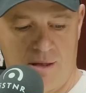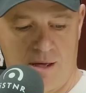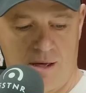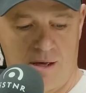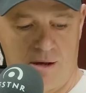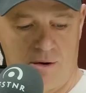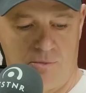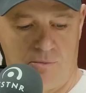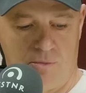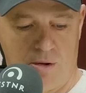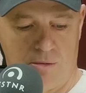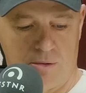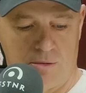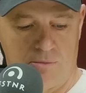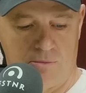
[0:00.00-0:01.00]

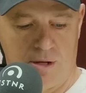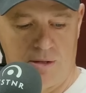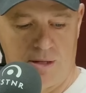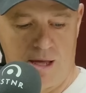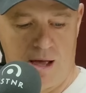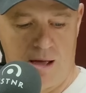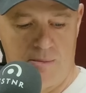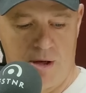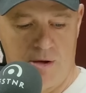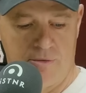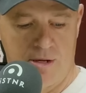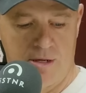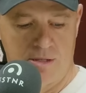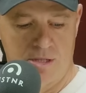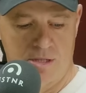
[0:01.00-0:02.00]
roll the arm over,
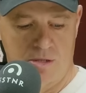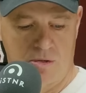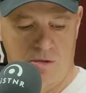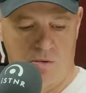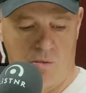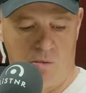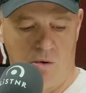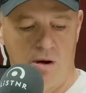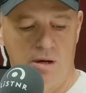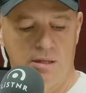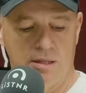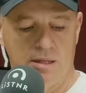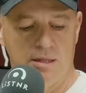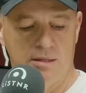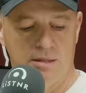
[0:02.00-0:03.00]
and just quietly,